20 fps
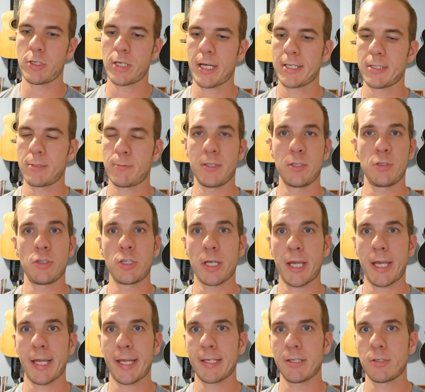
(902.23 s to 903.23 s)
has been
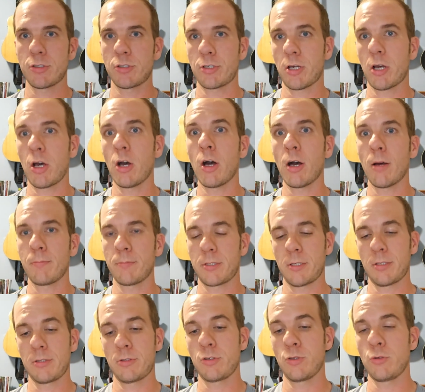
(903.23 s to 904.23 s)
changed up
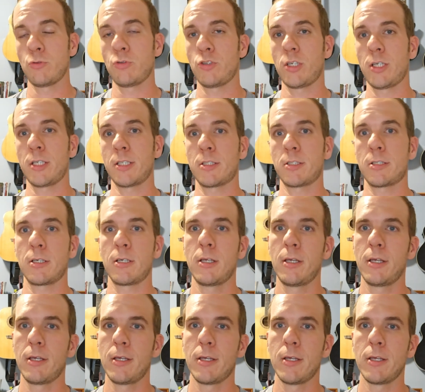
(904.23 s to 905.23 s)
to just
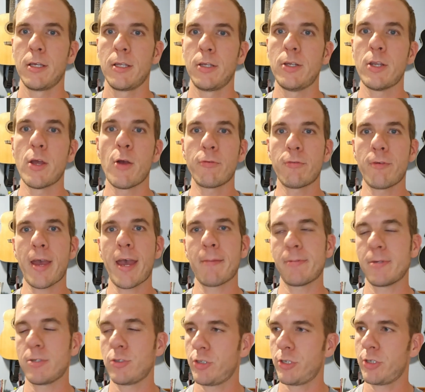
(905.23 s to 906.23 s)
no
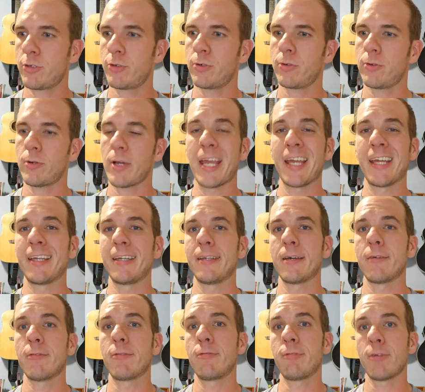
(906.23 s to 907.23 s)
FAP in general,
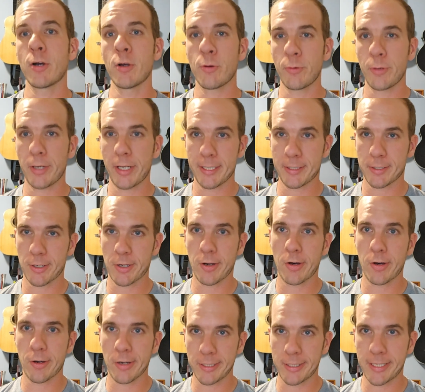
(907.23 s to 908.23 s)
and phone is
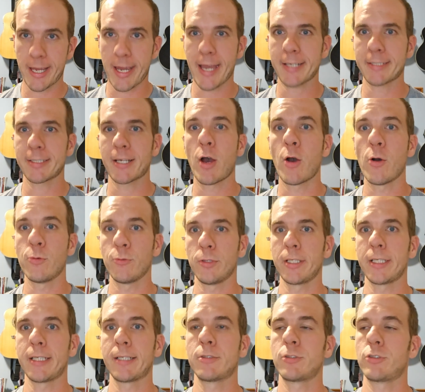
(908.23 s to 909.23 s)
contact
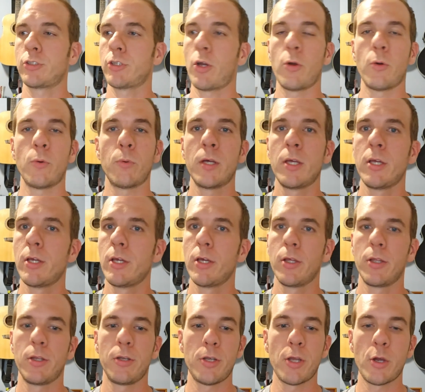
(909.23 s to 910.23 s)
only. So
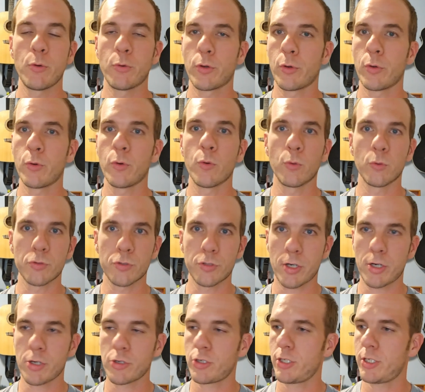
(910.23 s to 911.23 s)
no Google
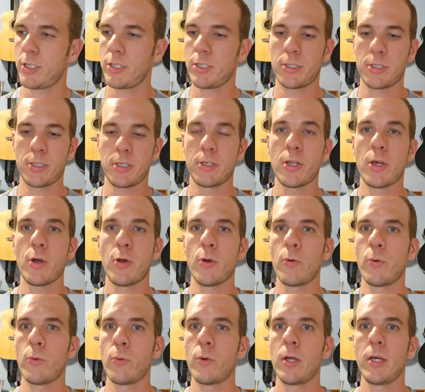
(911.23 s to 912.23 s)
searches,
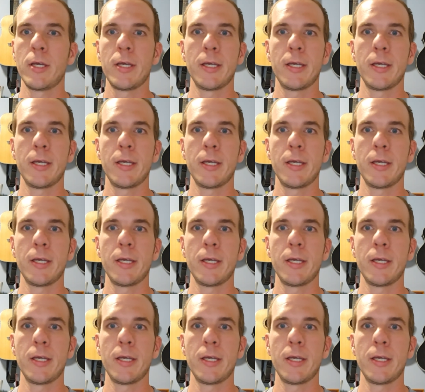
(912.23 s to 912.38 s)
no,